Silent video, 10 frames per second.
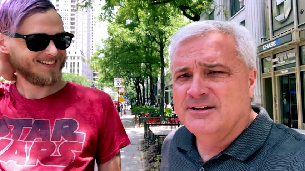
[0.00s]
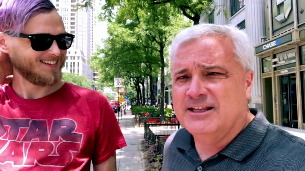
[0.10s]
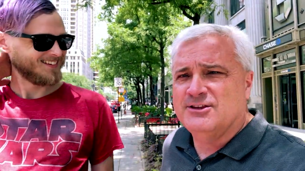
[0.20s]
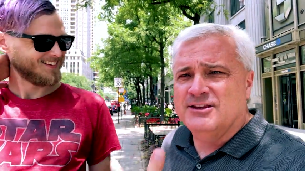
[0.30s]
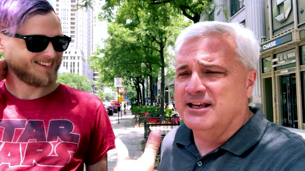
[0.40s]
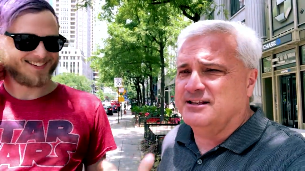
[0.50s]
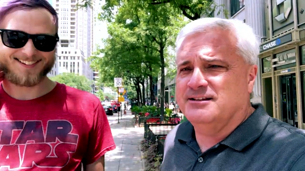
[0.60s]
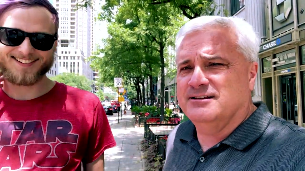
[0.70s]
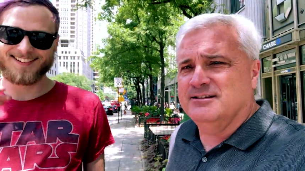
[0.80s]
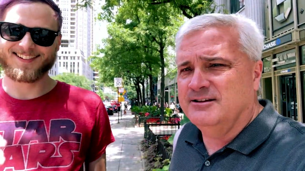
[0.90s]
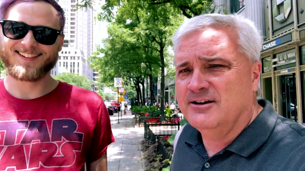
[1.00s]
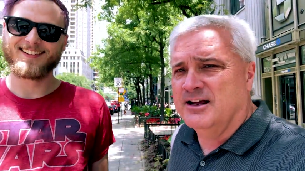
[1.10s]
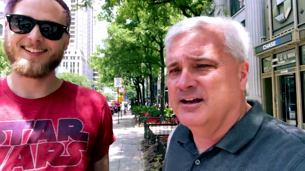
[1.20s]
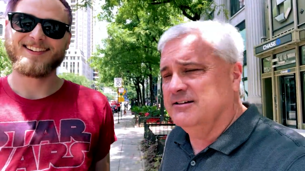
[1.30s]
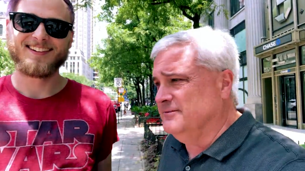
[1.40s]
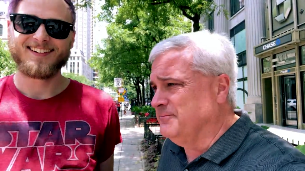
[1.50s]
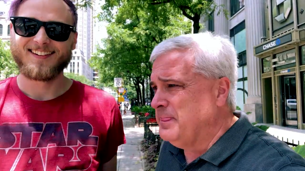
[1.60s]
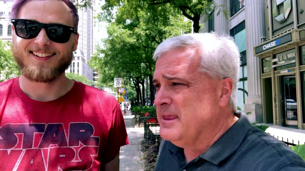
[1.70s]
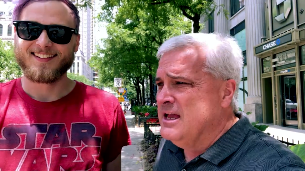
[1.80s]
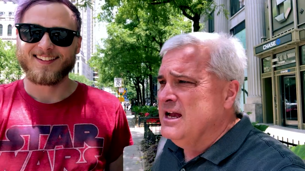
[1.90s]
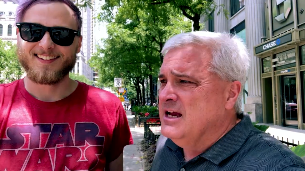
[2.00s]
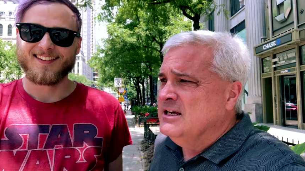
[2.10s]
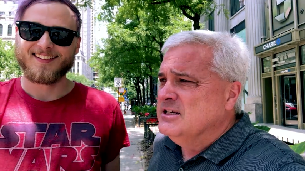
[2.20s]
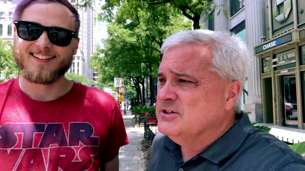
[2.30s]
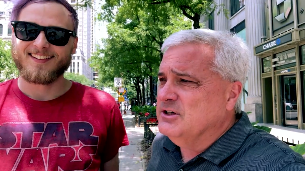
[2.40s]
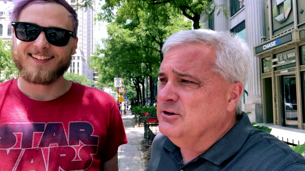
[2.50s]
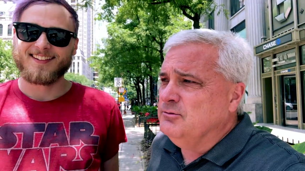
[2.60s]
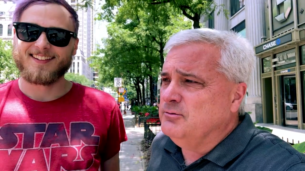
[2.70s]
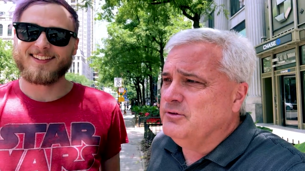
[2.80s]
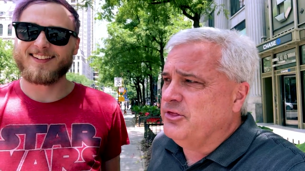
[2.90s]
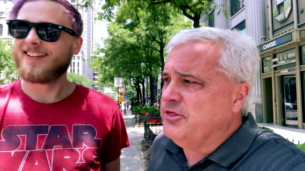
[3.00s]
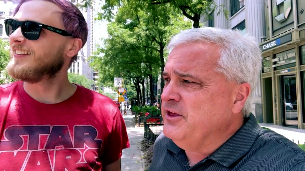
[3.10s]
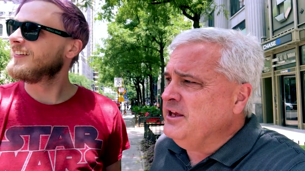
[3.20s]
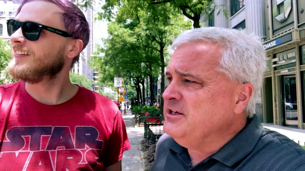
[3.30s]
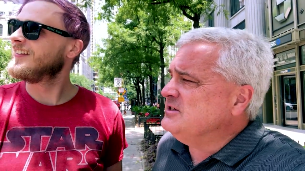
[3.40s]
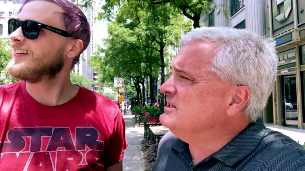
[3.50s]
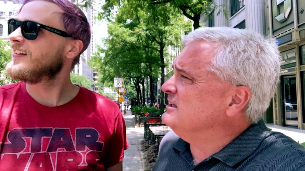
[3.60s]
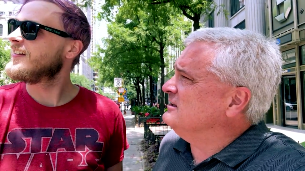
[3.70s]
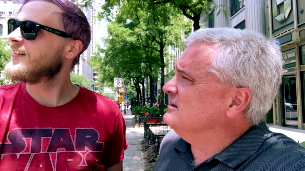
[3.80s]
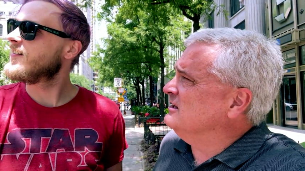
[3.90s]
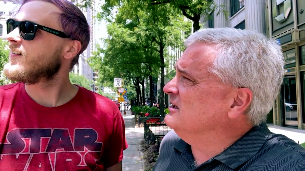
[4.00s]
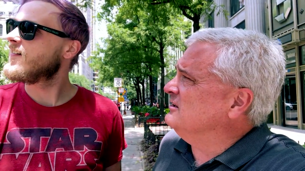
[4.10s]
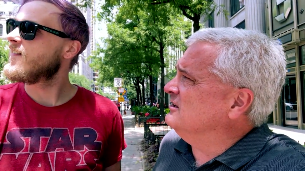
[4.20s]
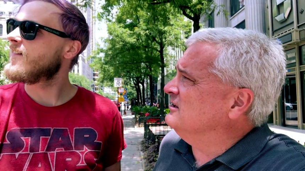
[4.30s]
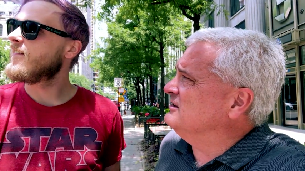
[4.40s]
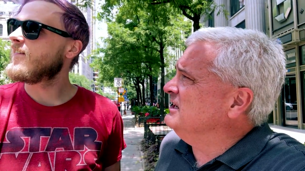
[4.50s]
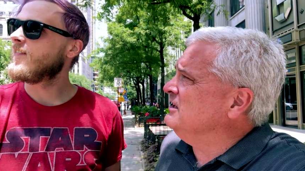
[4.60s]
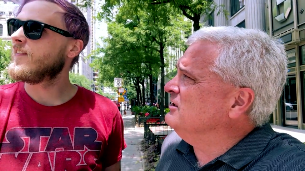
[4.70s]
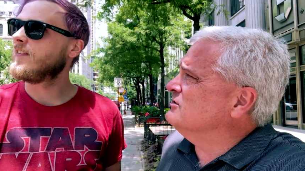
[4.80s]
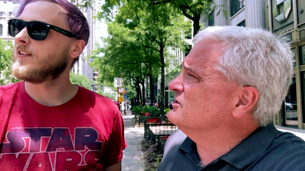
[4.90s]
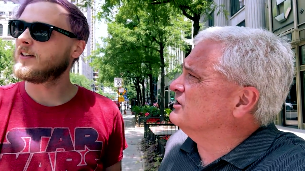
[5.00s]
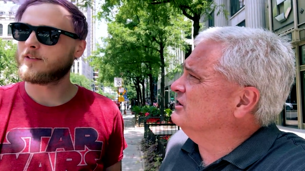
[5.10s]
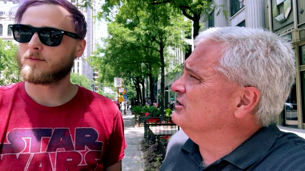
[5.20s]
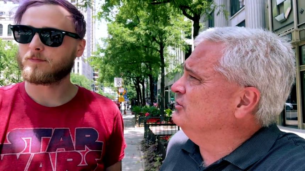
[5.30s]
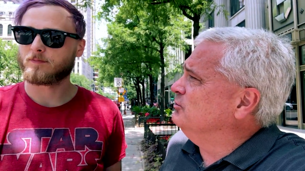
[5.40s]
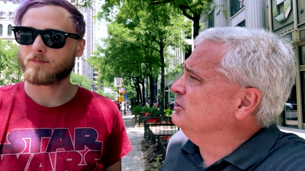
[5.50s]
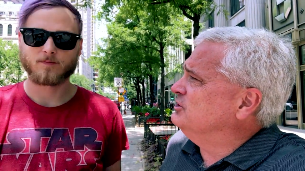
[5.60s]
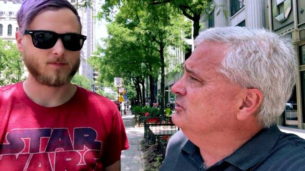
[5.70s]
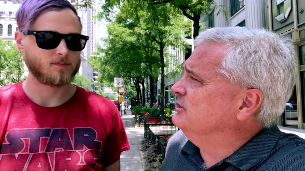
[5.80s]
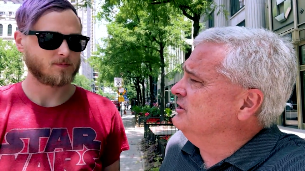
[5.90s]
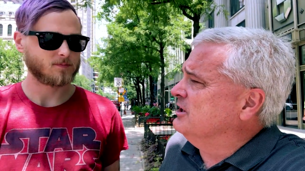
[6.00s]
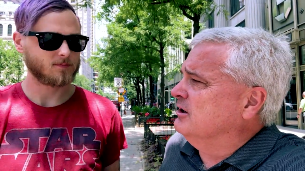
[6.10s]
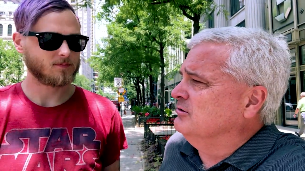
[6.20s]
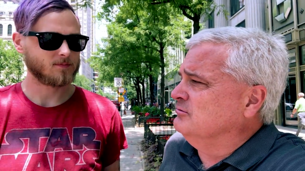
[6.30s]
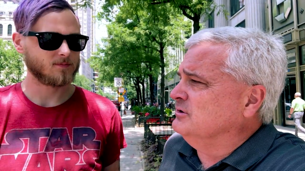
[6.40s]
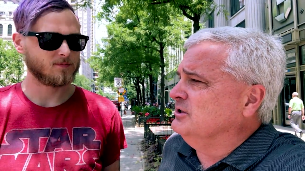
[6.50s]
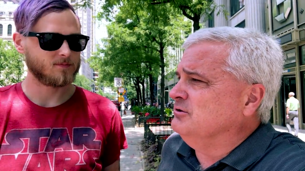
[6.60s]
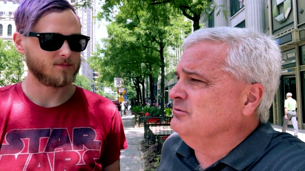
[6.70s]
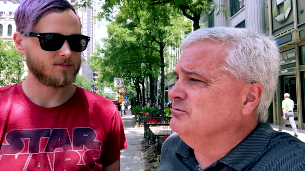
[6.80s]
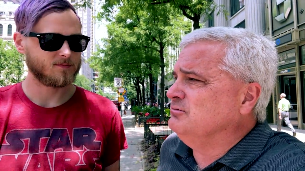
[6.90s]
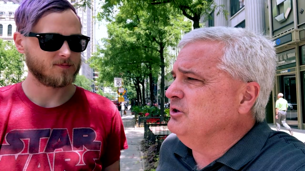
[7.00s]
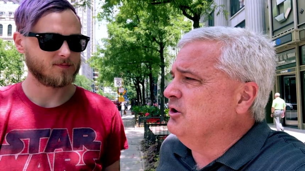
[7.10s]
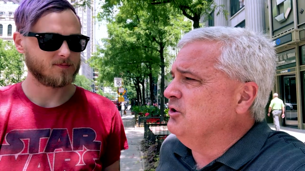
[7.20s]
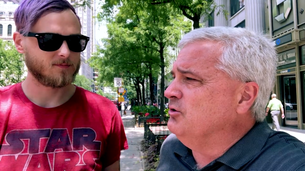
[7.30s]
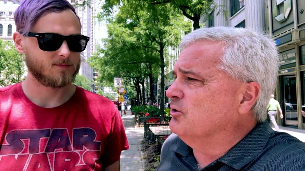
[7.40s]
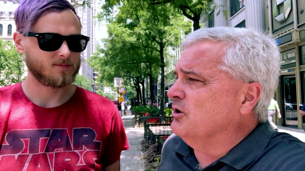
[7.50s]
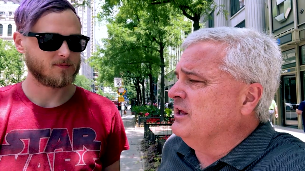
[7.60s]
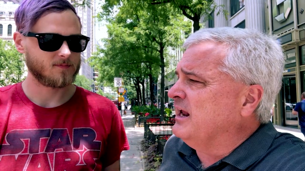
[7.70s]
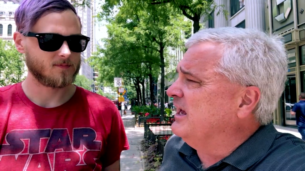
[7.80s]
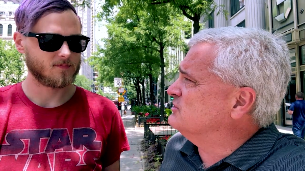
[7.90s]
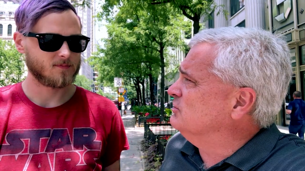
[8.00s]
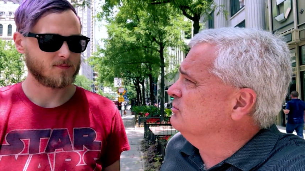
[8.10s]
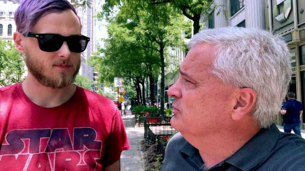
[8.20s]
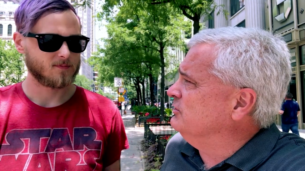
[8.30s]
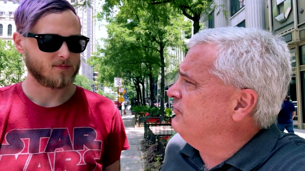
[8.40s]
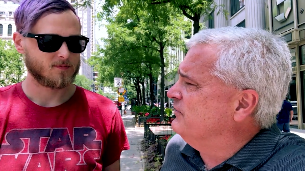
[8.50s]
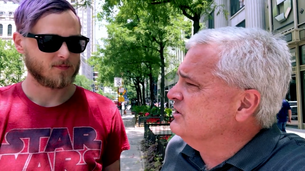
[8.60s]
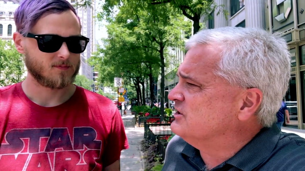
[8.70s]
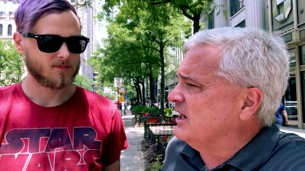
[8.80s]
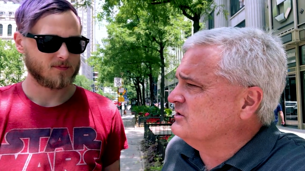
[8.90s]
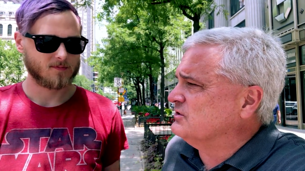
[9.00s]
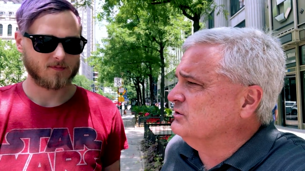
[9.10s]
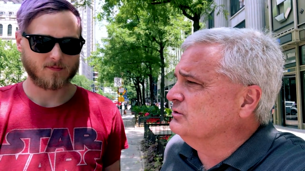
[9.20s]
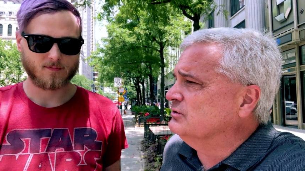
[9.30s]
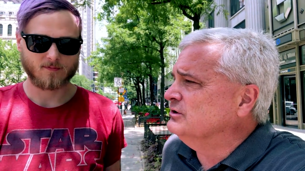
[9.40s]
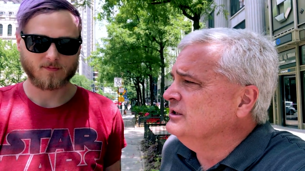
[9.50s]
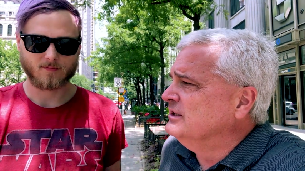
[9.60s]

Speaker 1: like, like you can. Uh, so things that that 10 years ago you wish you had known when you know, you were in high school when you finished high school.